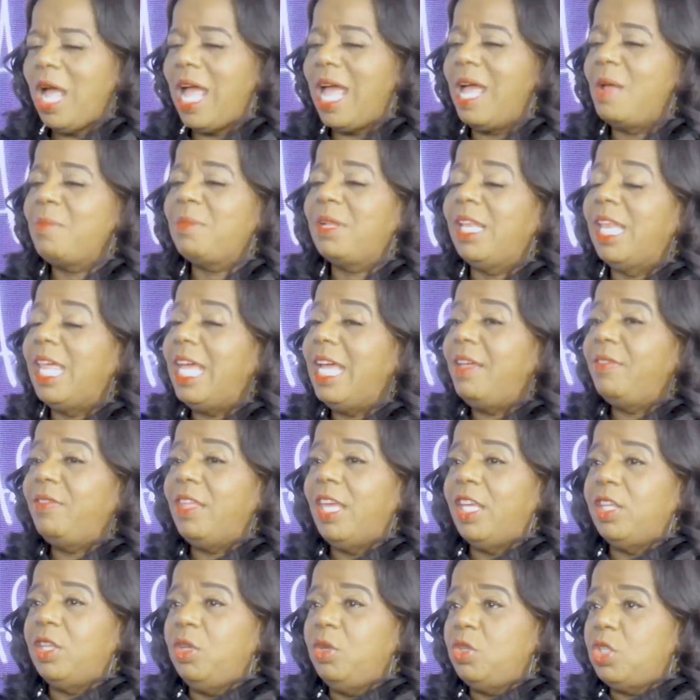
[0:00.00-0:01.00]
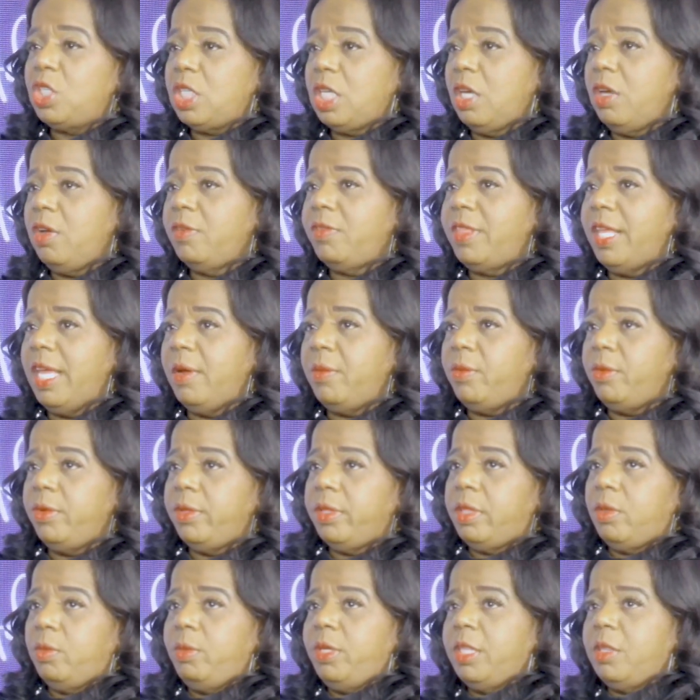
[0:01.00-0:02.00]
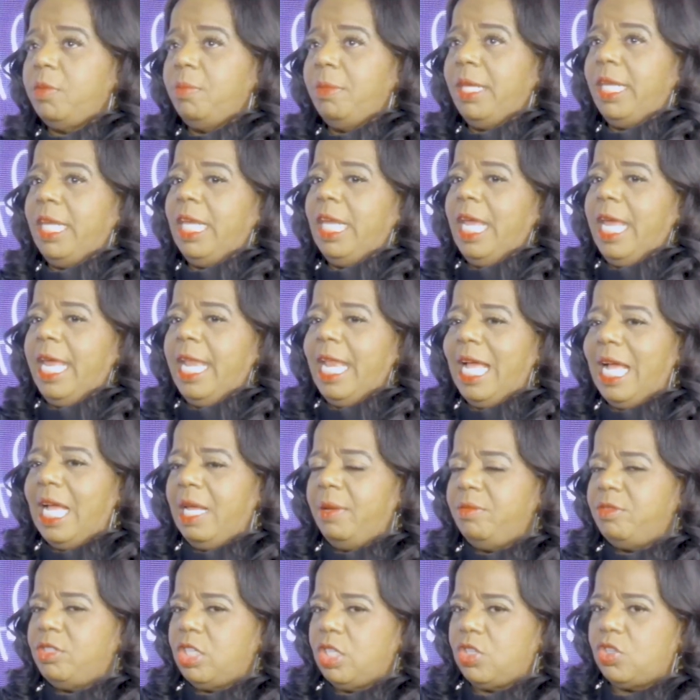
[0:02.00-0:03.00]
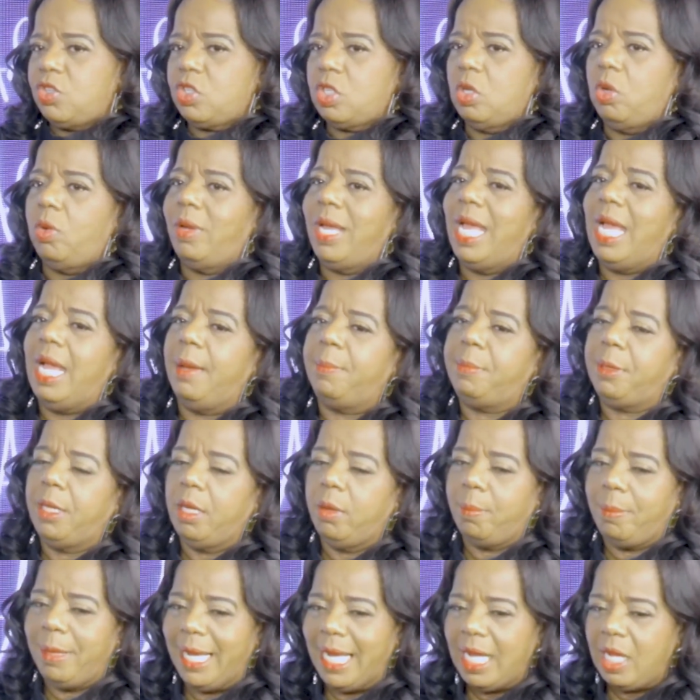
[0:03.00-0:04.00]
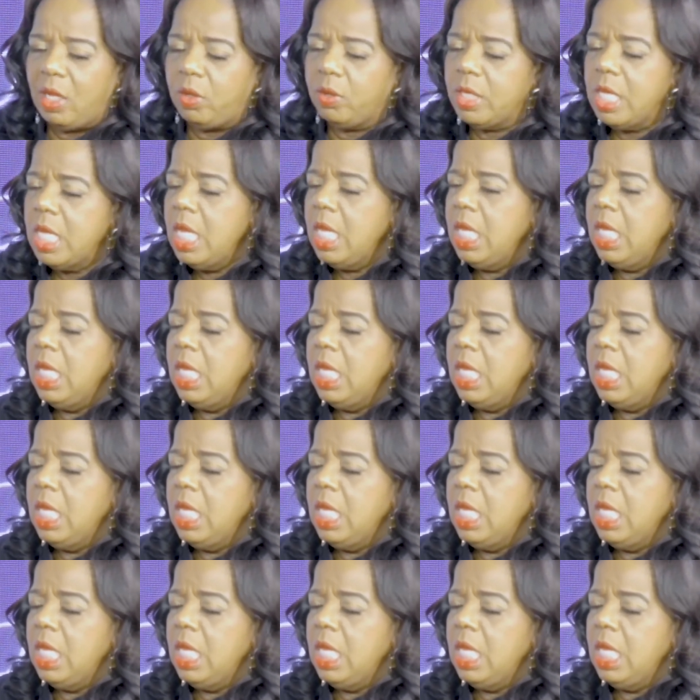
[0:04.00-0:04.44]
I'm glad that you shared that with me, and I'm just so happy about